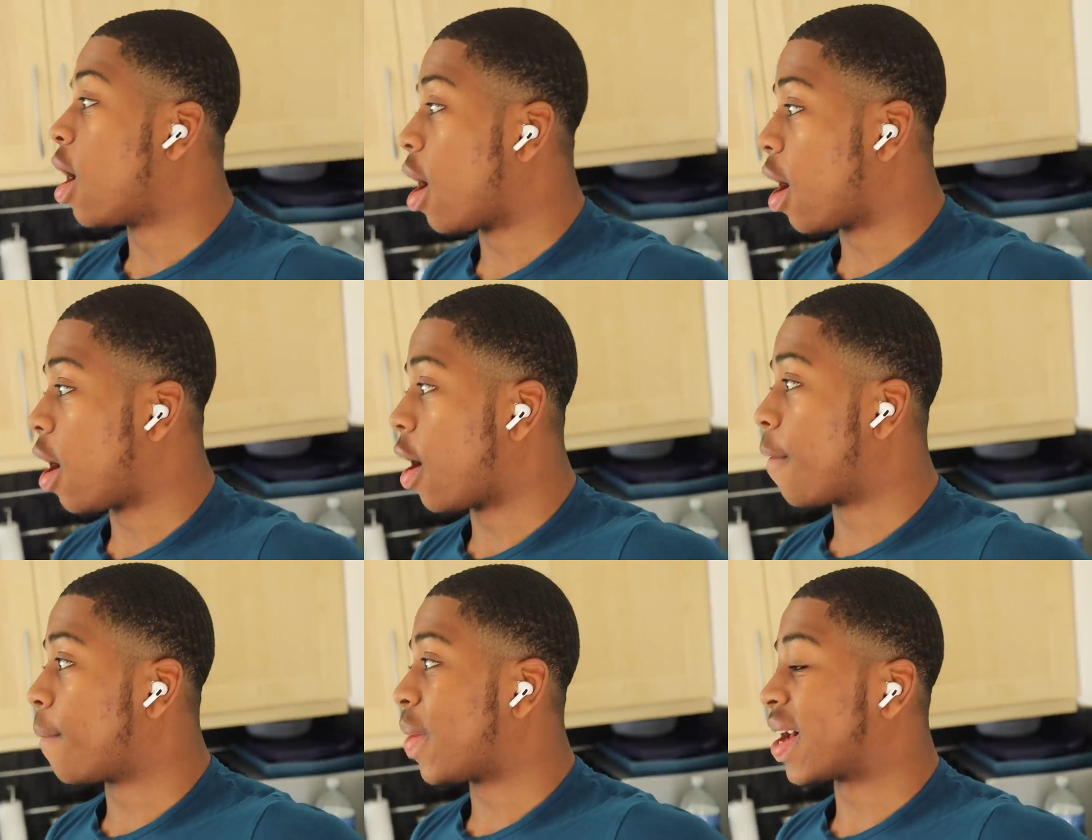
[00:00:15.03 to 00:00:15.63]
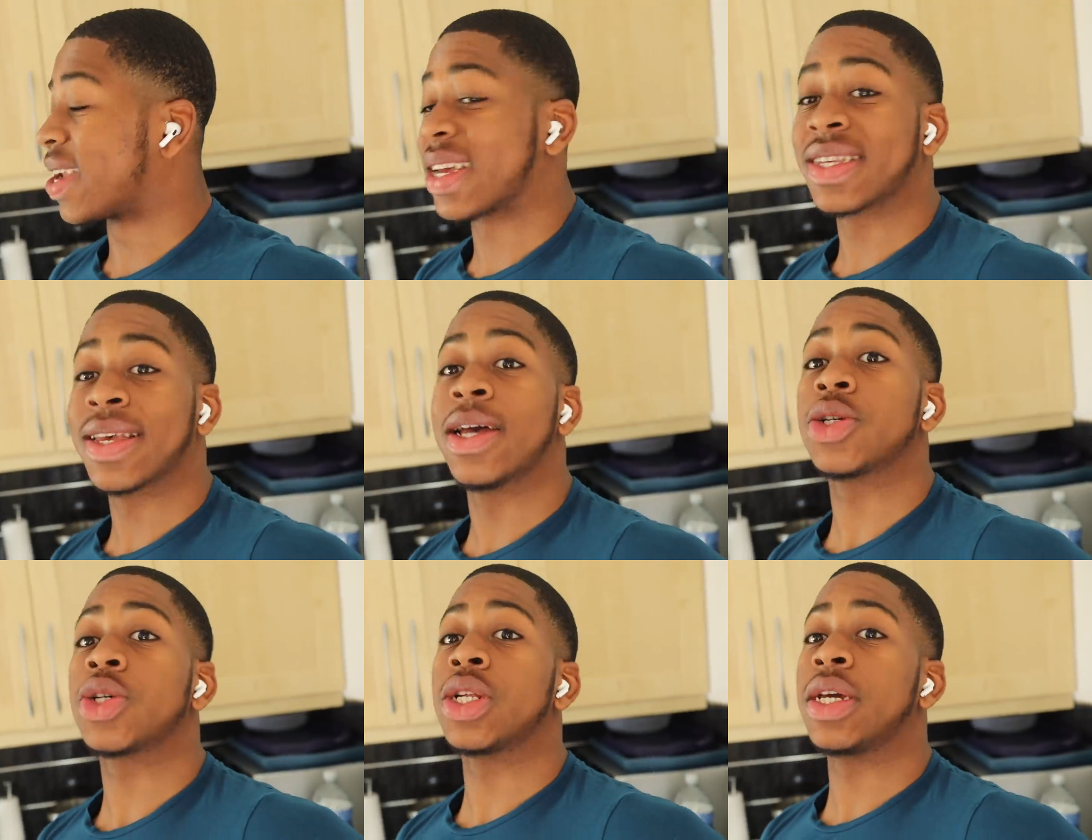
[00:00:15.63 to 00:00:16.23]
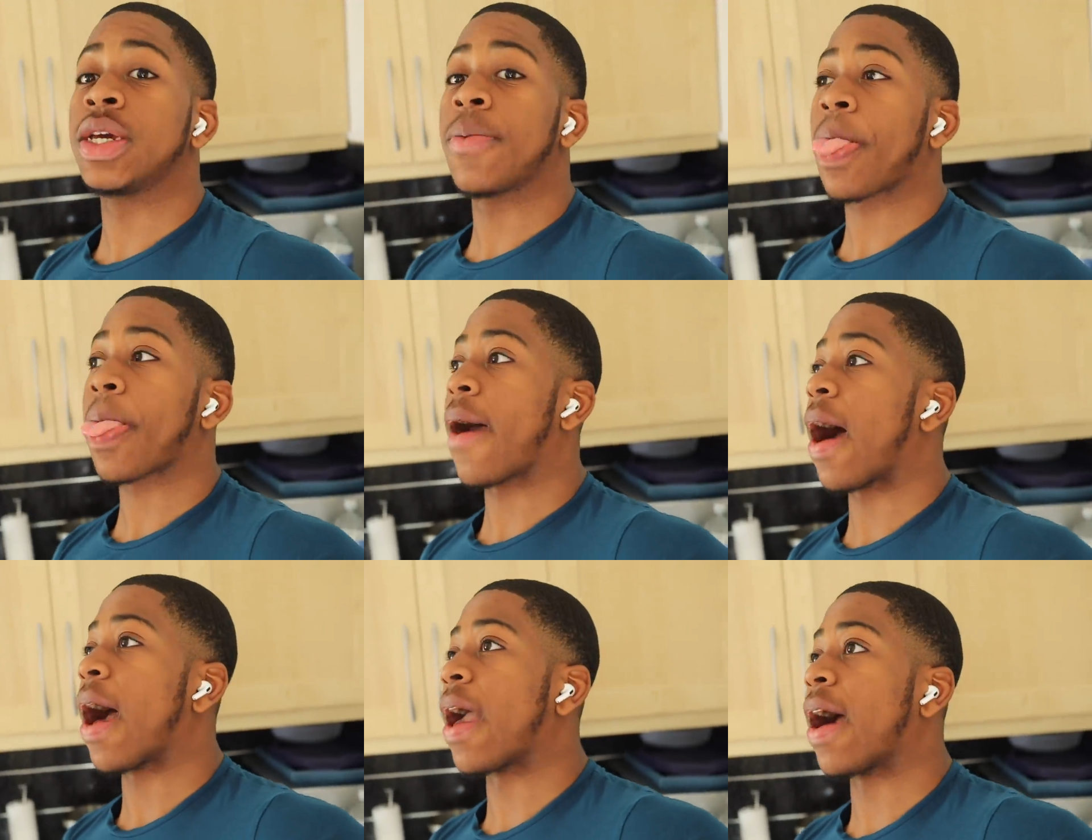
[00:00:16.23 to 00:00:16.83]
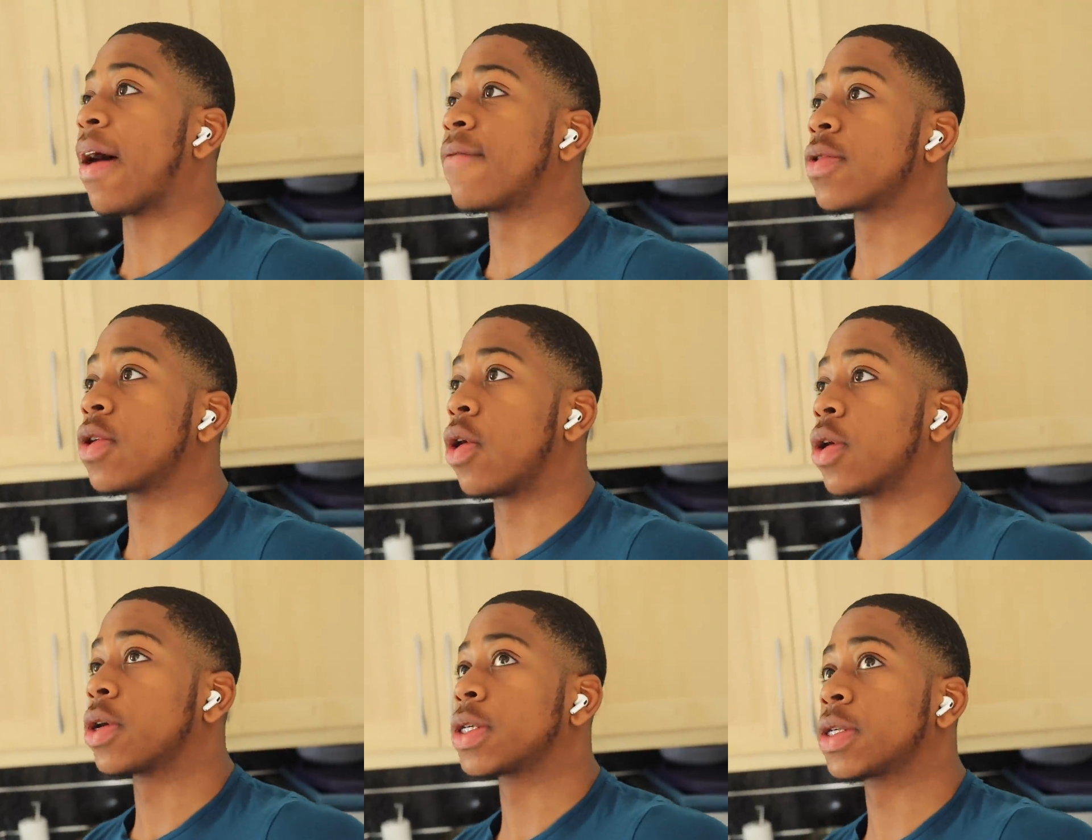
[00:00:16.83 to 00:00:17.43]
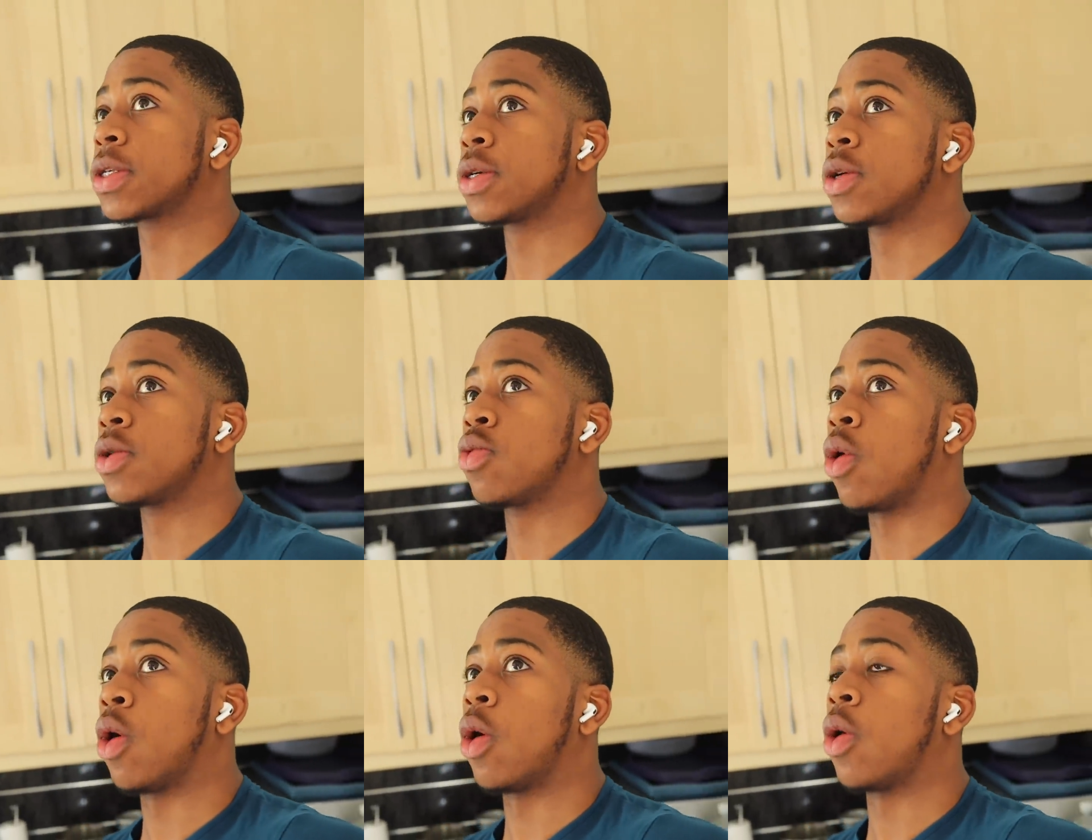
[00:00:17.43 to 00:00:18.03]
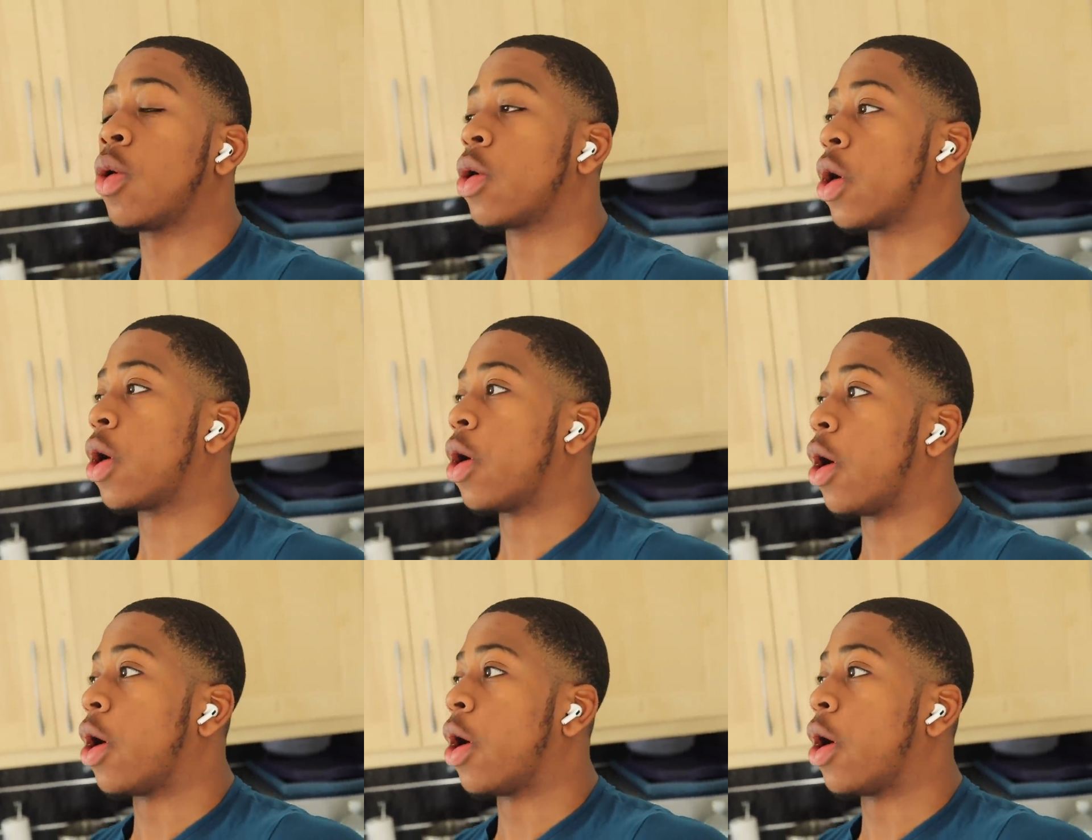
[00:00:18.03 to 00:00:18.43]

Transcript: Um, and essentially I have lost, well,